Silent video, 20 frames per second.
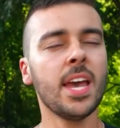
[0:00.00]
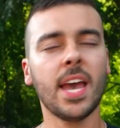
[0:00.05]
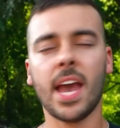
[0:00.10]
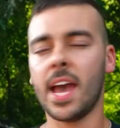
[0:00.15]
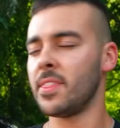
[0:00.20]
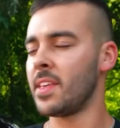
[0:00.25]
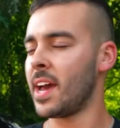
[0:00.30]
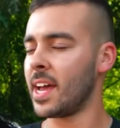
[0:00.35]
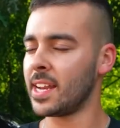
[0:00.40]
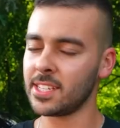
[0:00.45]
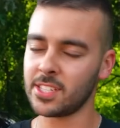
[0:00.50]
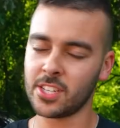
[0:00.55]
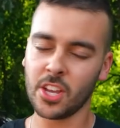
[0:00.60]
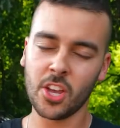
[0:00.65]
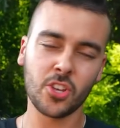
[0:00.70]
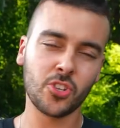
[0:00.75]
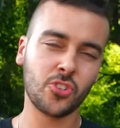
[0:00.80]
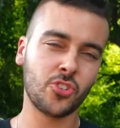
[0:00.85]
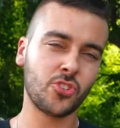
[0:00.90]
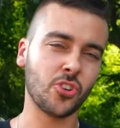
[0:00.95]
And that is
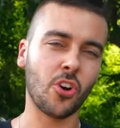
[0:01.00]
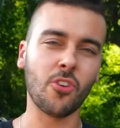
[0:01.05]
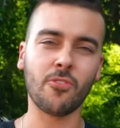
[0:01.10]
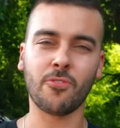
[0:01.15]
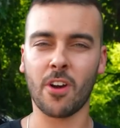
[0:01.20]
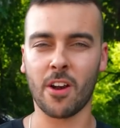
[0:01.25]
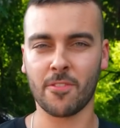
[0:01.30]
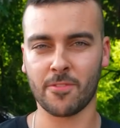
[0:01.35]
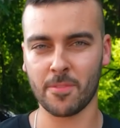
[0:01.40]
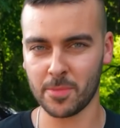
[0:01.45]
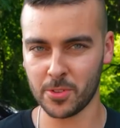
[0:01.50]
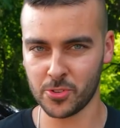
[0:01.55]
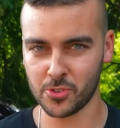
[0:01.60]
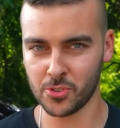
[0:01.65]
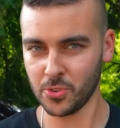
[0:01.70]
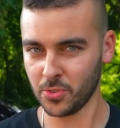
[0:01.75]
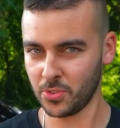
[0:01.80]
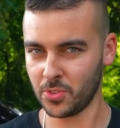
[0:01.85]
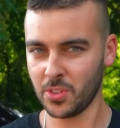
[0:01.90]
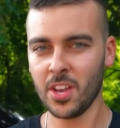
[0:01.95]
so far from the
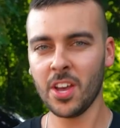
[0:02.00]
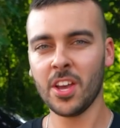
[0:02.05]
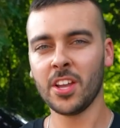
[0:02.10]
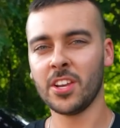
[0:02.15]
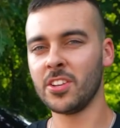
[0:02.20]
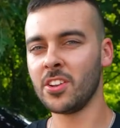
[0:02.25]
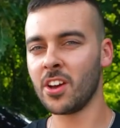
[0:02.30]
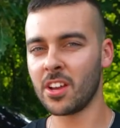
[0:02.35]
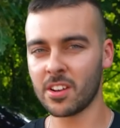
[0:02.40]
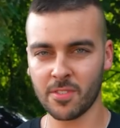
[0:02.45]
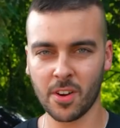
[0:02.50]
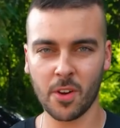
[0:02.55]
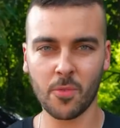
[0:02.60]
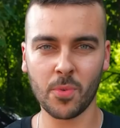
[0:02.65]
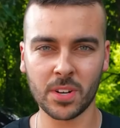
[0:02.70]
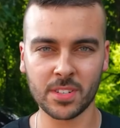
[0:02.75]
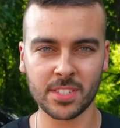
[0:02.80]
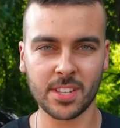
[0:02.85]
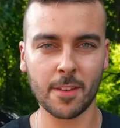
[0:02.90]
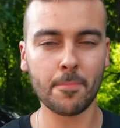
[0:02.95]
truth. None of our
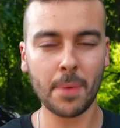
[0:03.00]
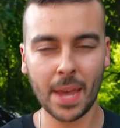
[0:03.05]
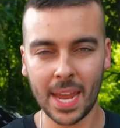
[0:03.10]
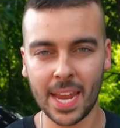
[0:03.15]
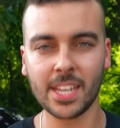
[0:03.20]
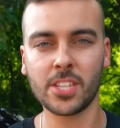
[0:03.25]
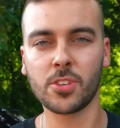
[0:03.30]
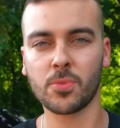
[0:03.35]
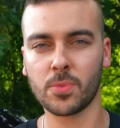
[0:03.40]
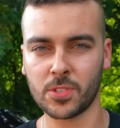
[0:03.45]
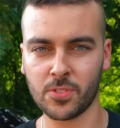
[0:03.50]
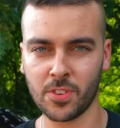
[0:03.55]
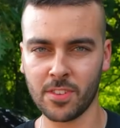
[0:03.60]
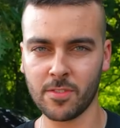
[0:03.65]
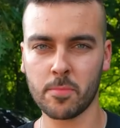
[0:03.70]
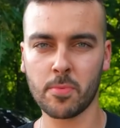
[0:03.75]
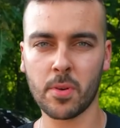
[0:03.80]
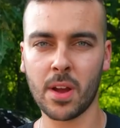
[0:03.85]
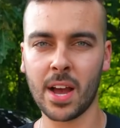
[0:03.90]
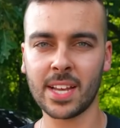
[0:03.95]
winners have paid to retrieve
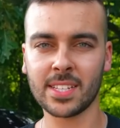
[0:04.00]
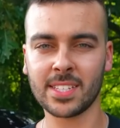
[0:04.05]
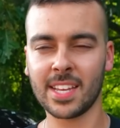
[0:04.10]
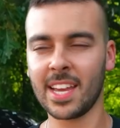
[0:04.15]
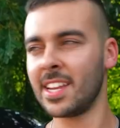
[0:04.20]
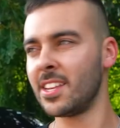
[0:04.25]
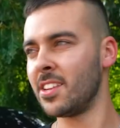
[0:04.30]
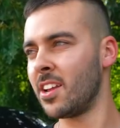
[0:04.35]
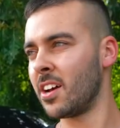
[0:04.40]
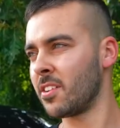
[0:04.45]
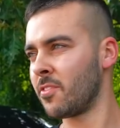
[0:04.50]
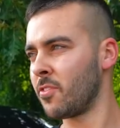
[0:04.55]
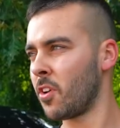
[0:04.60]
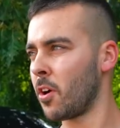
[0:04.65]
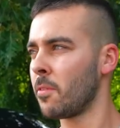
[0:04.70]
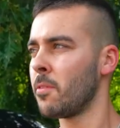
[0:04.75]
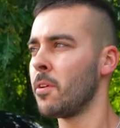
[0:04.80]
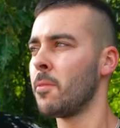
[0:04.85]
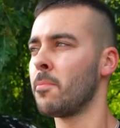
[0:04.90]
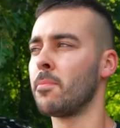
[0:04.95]
a prize, and none of
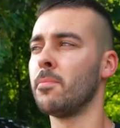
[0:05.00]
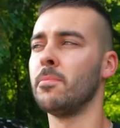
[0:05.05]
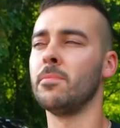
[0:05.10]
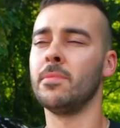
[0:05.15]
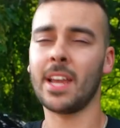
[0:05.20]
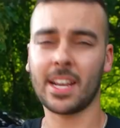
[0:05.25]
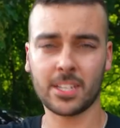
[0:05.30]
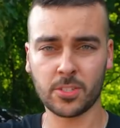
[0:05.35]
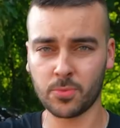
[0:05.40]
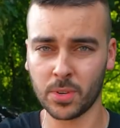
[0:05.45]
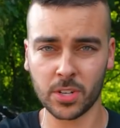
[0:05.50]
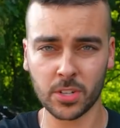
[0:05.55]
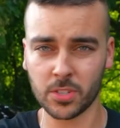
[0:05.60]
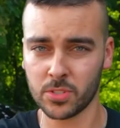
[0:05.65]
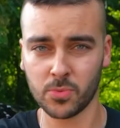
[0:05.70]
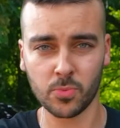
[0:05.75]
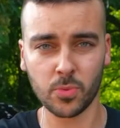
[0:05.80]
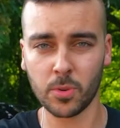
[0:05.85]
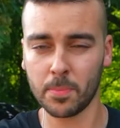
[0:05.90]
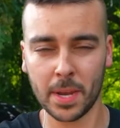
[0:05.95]
our next
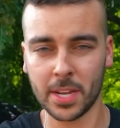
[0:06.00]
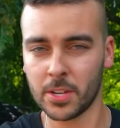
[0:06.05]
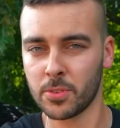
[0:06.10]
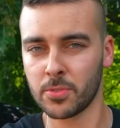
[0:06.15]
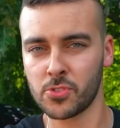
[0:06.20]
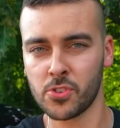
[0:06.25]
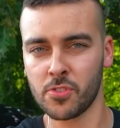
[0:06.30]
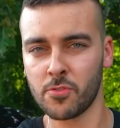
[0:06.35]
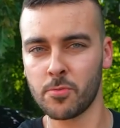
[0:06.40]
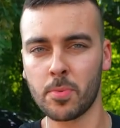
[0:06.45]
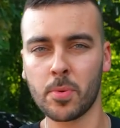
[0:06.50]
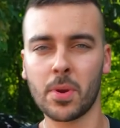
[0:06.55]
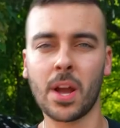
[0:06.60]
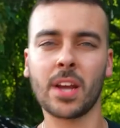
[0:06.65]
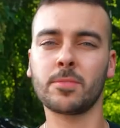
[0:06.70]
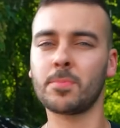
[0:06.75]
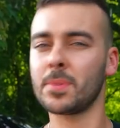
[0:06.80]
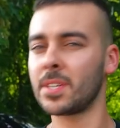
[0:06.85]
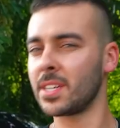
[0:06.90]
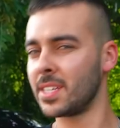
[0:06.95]
winners will pay to retrieve a
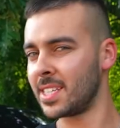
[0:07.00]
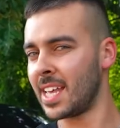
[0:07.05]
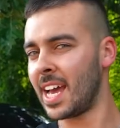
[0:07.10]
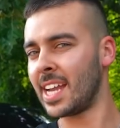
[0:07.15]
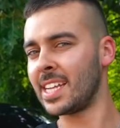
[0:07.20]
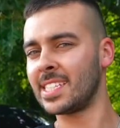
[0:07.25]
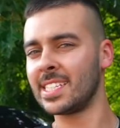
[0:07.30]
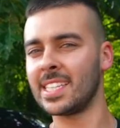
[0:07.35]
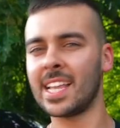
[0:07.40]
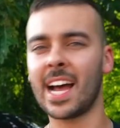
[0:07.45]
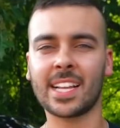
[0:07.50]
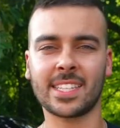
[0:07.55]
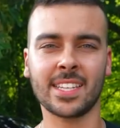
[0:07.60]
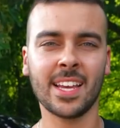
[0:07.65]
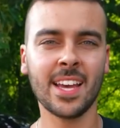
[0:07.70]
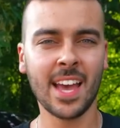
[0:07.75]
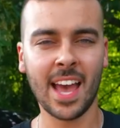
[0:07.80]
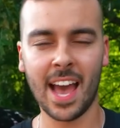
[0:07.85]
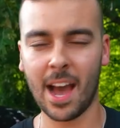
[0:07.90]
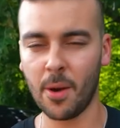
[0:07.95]
prize, because that is not
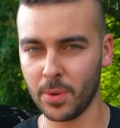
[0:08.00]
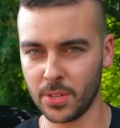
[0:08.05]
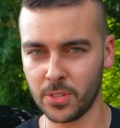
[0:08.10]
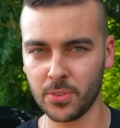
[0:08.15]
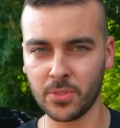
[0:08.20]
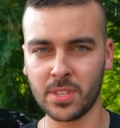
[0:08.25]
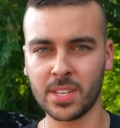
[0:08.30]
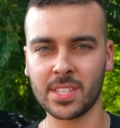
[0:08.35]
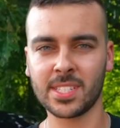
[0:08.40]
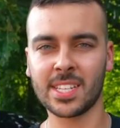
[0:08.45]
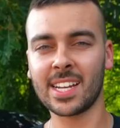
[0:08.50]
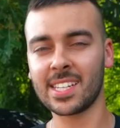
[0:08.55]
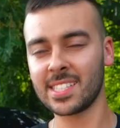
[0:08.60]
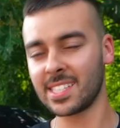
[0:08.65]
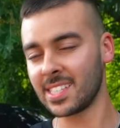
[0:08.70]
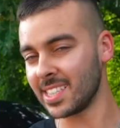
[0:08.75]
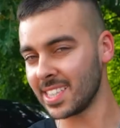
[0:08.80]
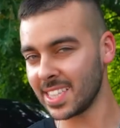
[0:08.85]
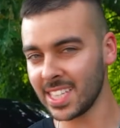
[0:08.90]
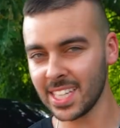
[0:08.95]
how we do things. That is
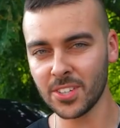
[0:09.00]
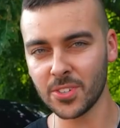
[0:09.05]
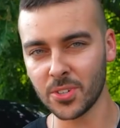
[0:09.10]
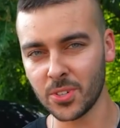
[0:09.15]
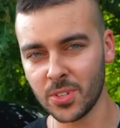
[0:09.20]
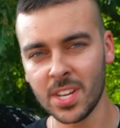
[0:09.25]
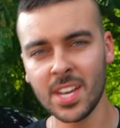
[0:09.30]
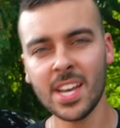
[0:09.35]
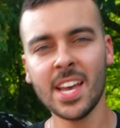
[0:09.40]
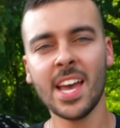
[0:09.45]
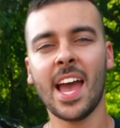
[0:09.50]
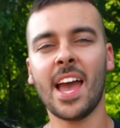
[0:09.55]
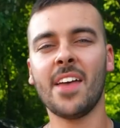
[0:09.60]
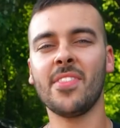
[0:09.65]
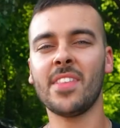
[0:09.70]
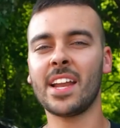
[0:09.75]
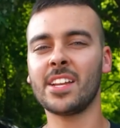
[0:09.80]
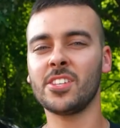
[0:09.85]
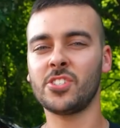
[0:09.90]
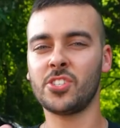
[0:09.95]
illegal,
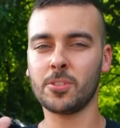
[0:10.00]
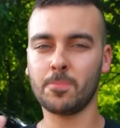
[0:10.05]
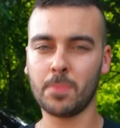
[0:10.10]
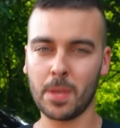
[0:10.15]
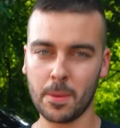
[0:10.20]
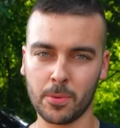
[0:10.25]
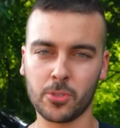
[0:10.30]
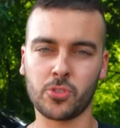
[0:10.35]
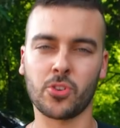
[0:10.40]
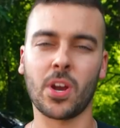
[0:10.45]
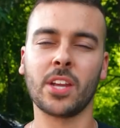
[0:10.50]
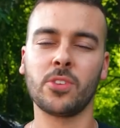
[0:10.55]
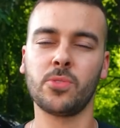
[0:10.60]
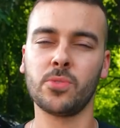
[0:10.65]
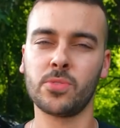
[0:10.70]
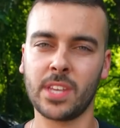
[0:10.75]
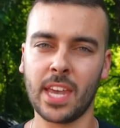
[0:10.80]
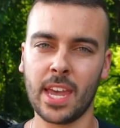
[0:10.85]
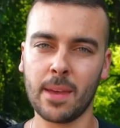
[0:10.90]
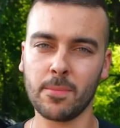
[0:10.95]
and that is just people trying to
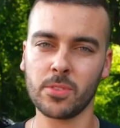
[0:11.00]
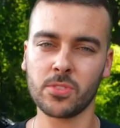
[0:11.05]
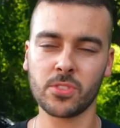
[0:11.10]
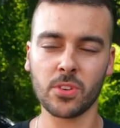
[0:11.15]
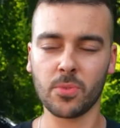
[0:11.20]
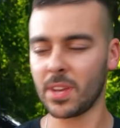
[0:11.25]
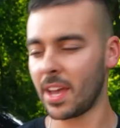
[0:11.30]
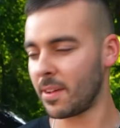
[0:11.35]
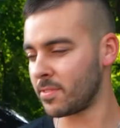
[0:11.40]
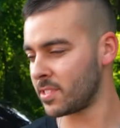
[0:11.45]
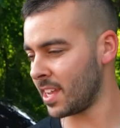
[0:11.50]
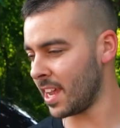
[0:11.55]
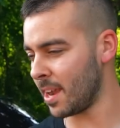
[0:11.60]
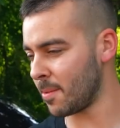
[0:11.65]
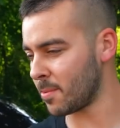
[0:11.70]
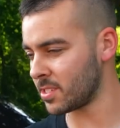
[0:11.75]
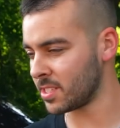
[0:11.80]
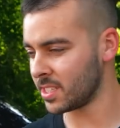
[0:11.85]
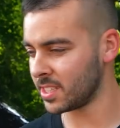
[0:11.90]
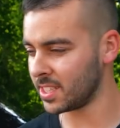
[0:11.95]
scam you. So we have
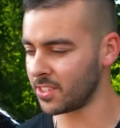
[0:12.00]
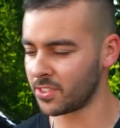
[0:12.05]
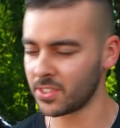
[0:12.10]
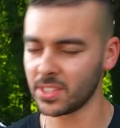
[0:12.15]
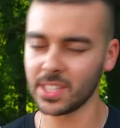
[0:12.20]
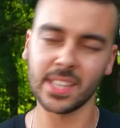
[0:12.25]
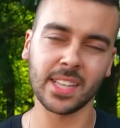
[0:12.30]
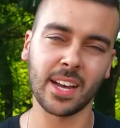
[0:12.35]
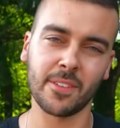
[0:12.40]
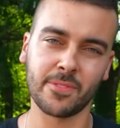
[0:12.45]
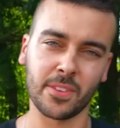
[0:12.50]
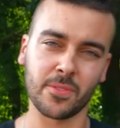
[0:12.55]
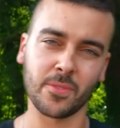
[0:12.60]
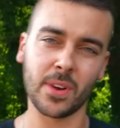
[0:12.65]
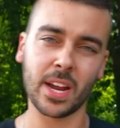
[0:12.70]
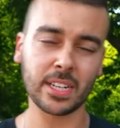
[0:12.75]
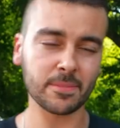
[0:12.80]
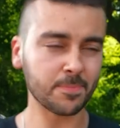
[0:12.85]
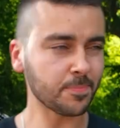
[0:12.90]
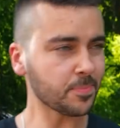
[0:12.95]
scammers literally left and
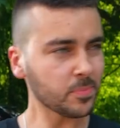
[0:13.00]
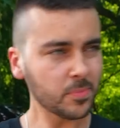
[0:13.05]
right.